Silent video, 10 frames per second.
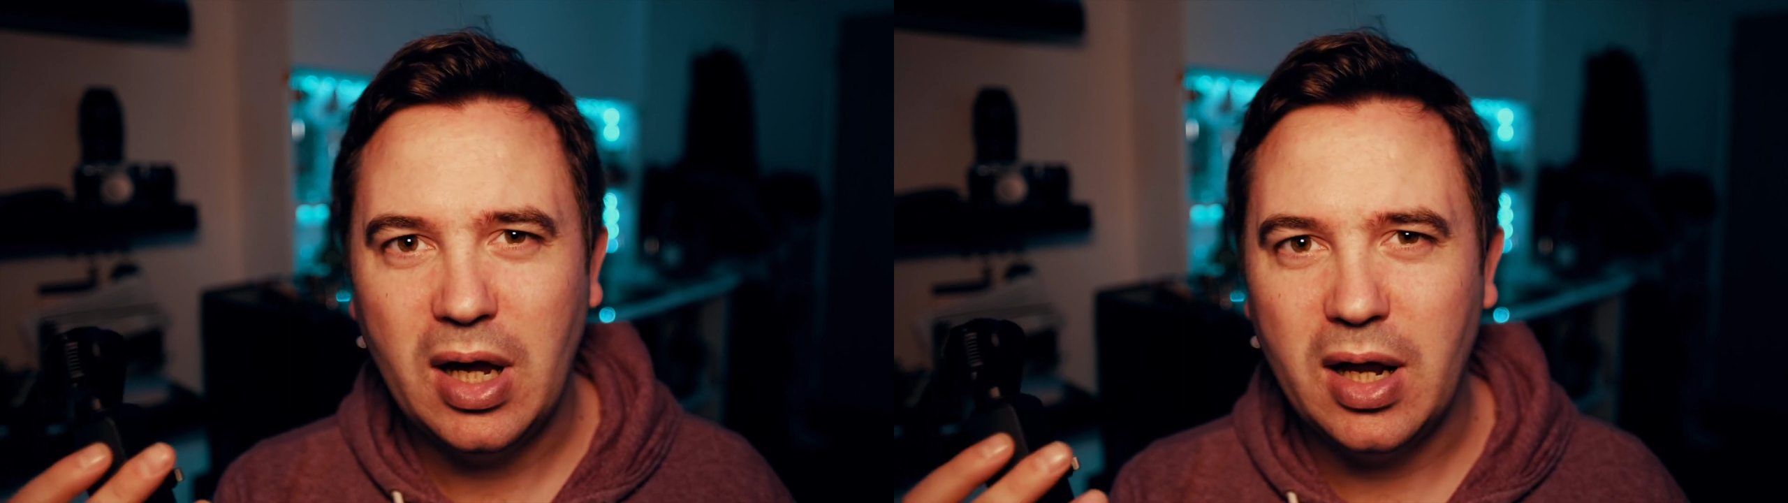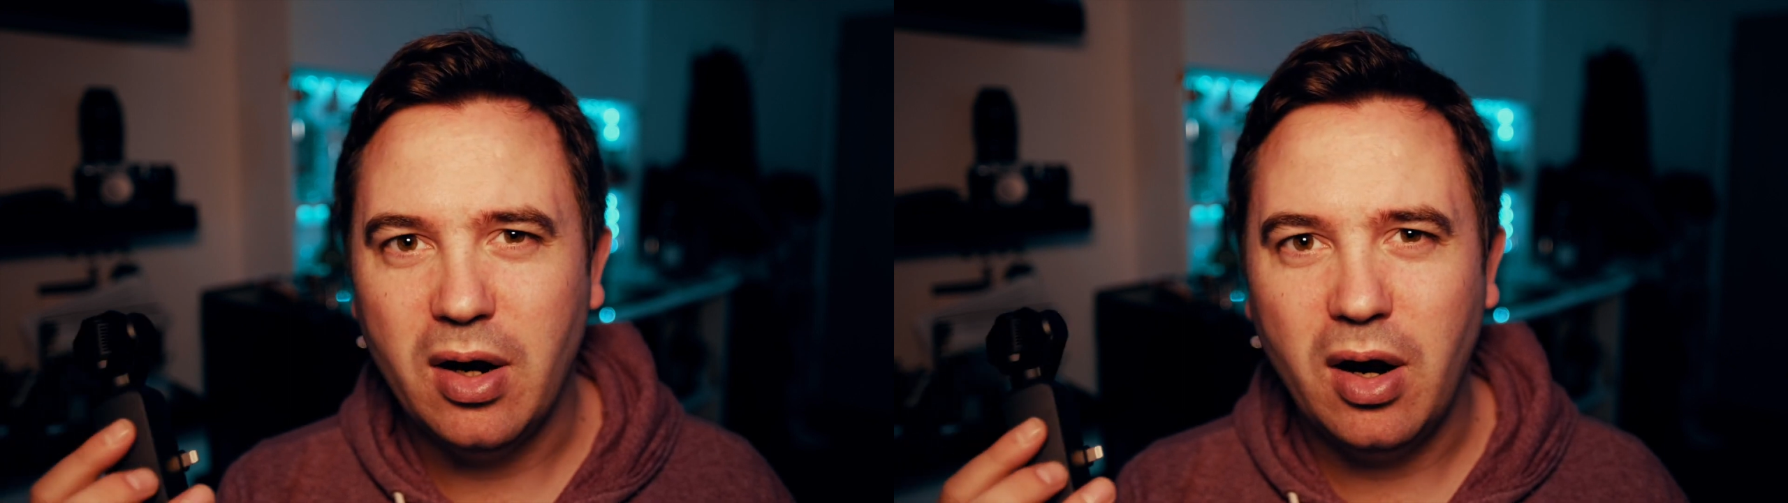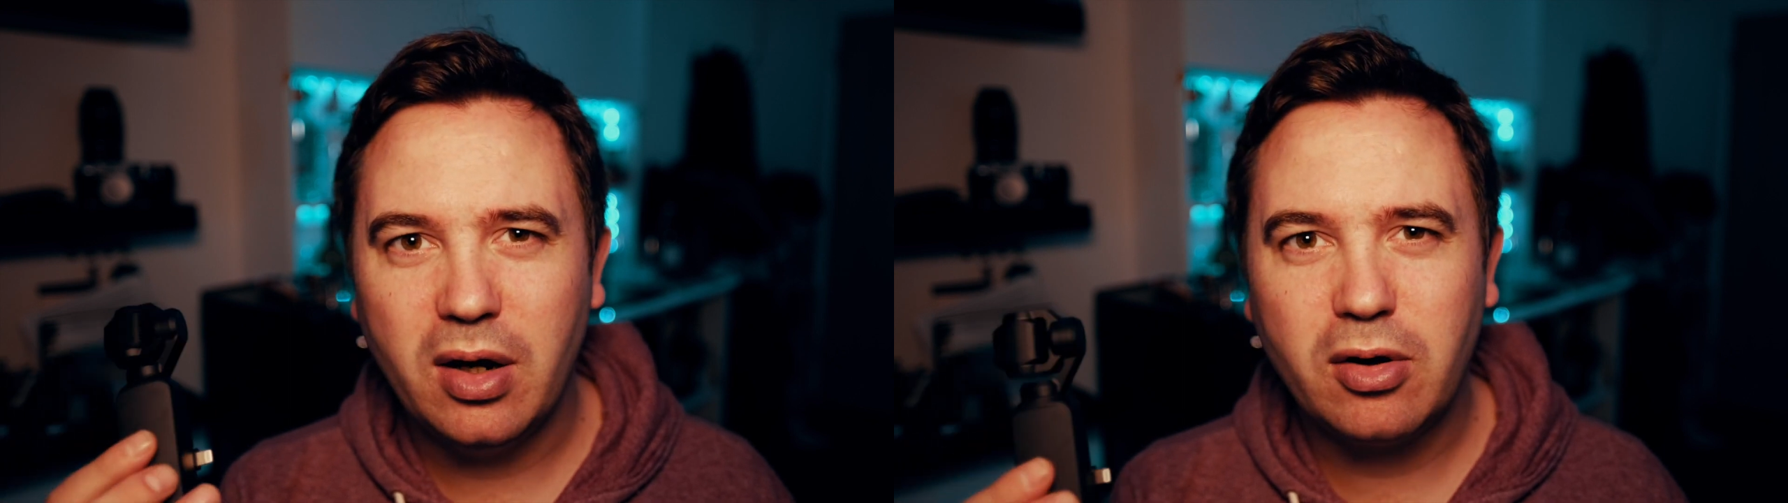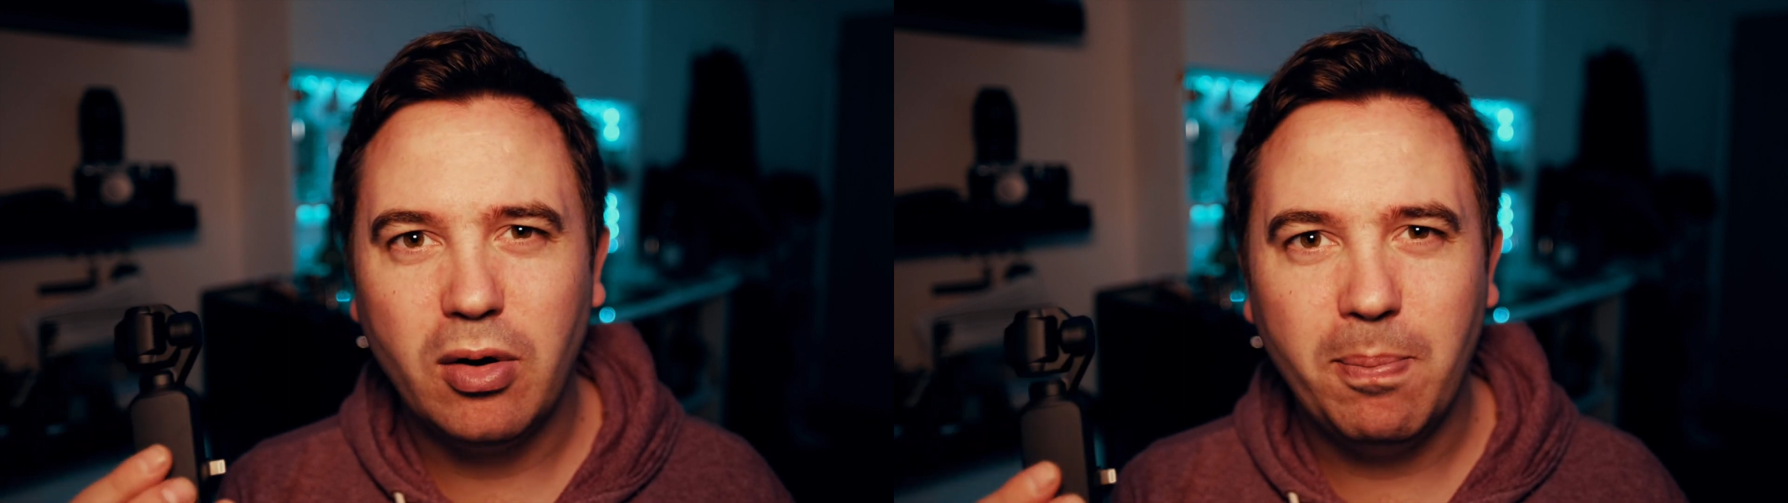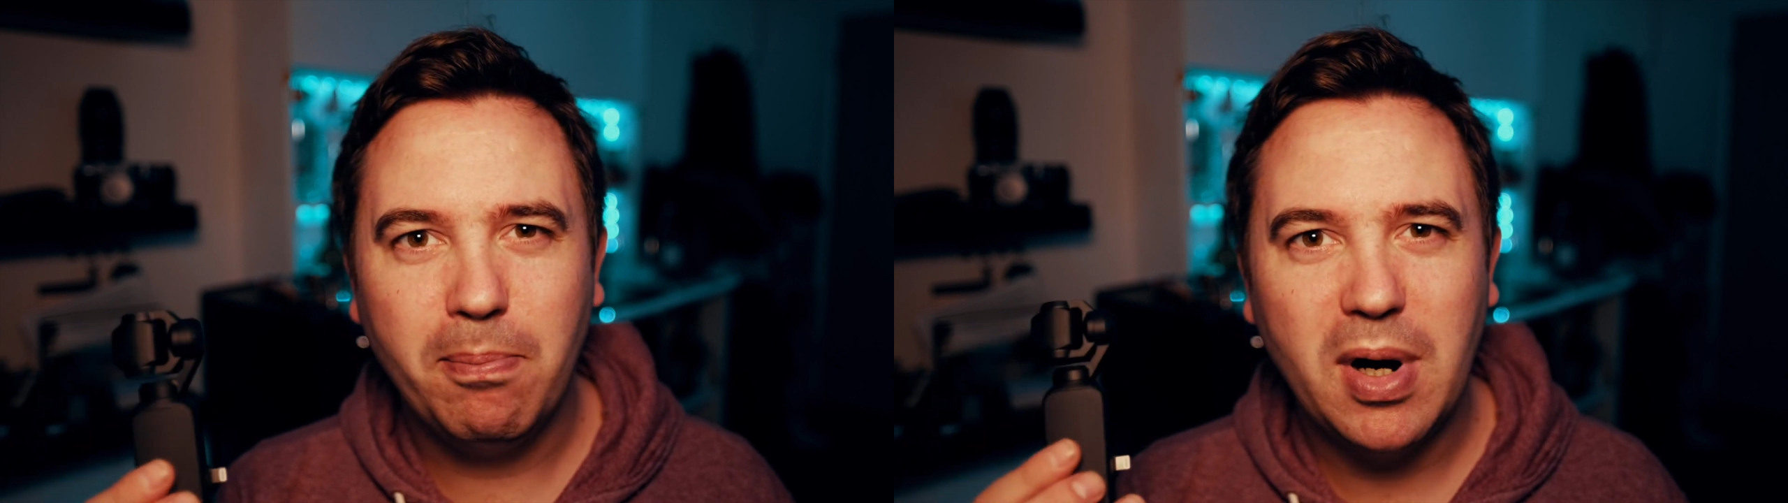and I
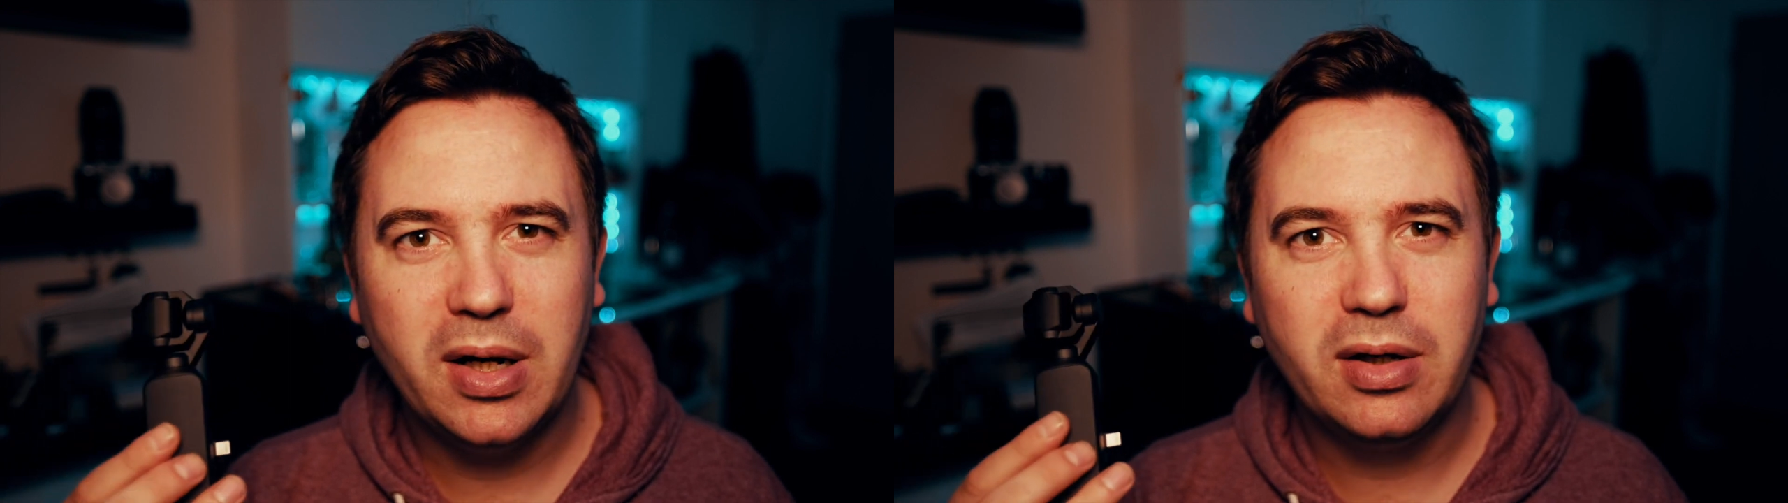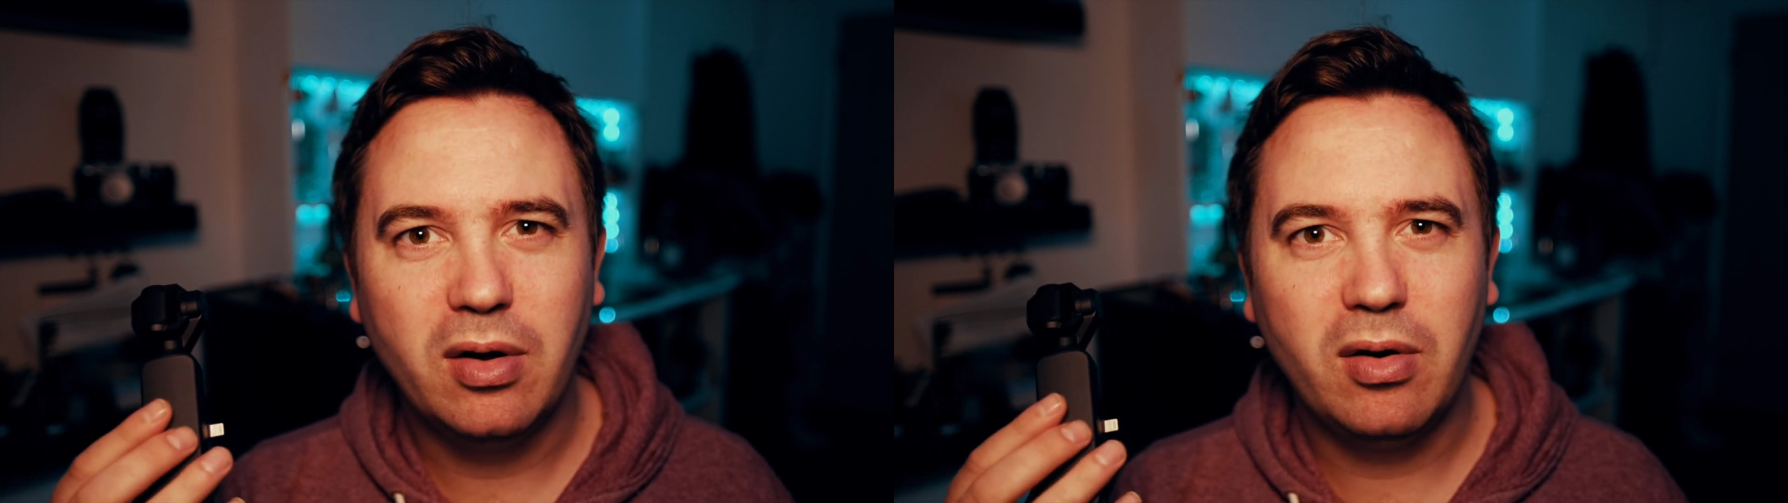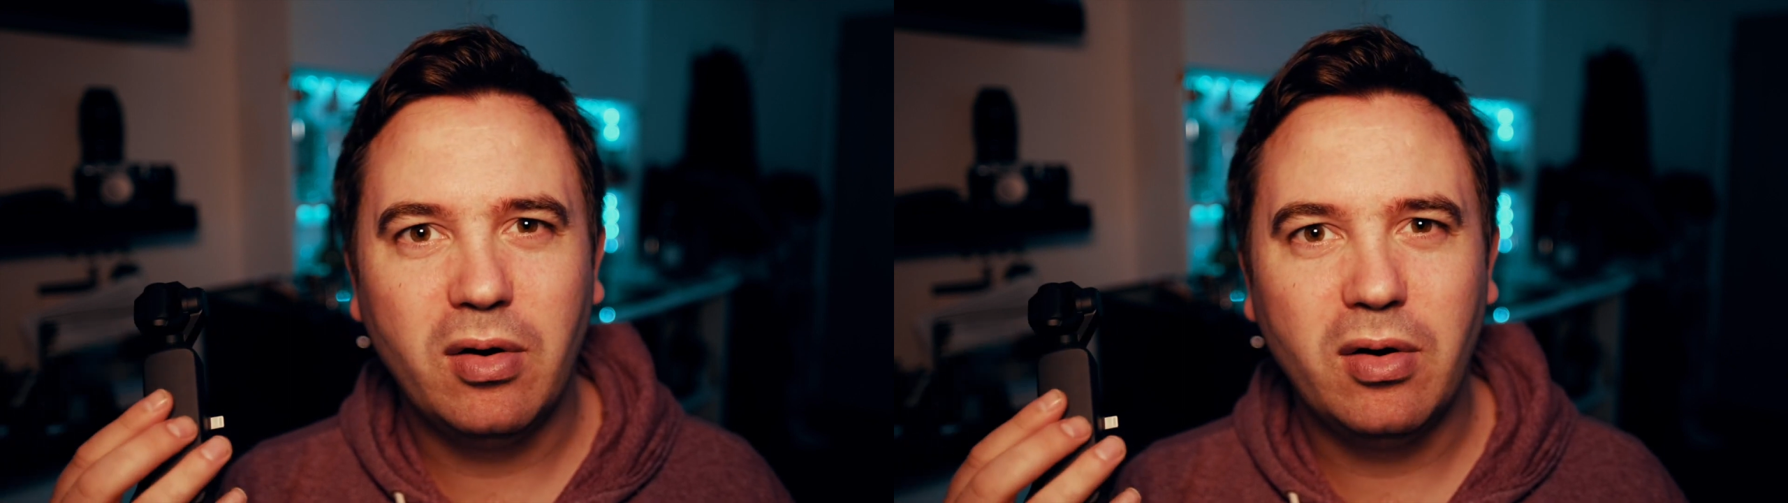got mine